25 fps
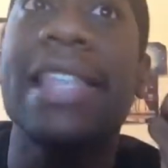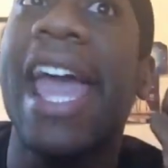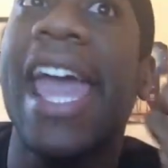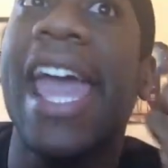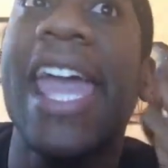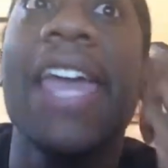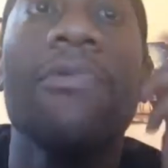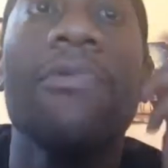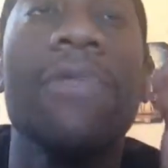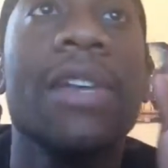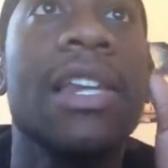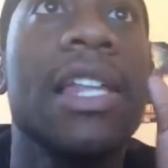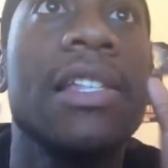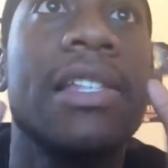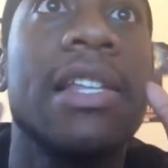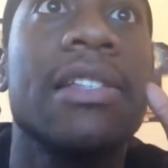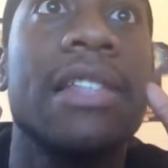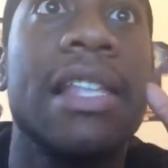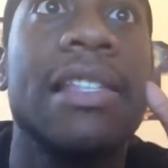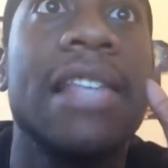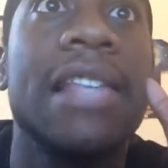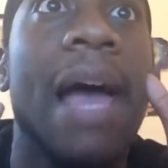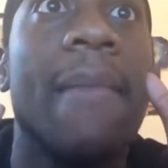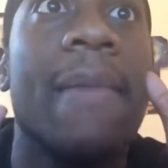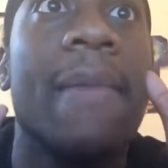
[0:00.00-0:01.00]
that he really took
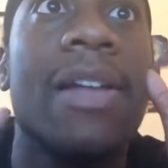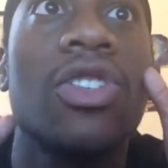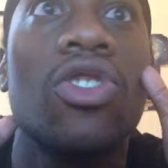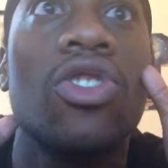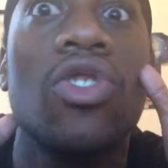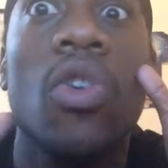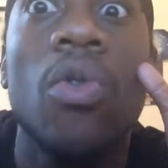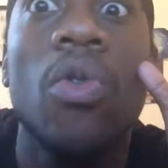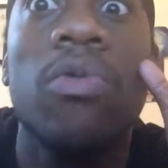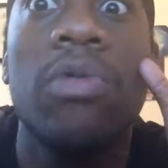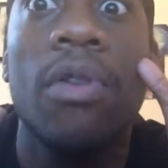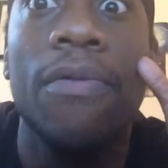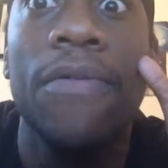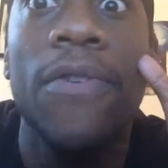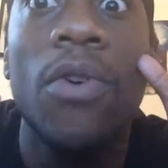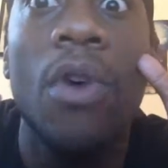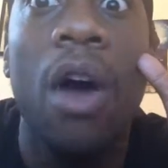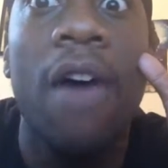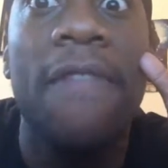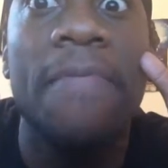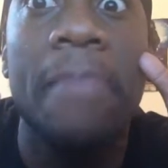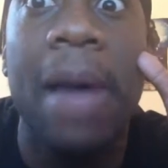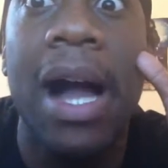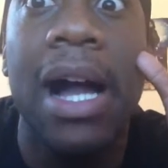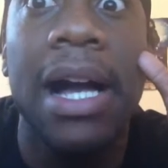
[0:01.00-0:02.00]
the time out to do a review
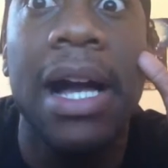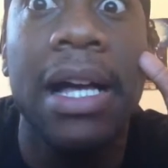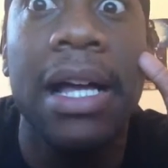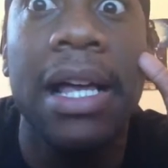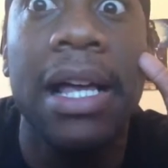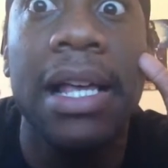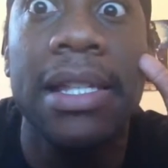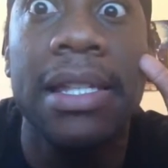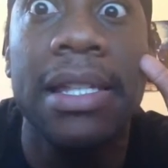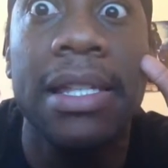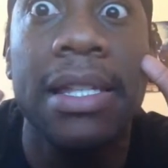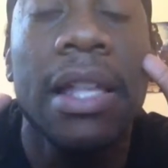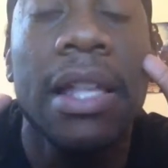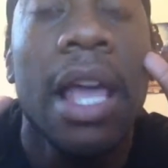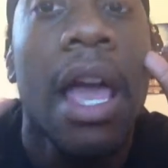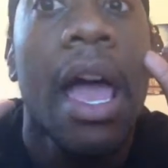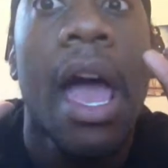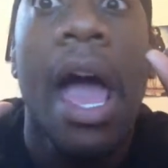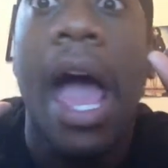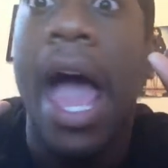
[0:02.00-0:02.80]
off my cousin,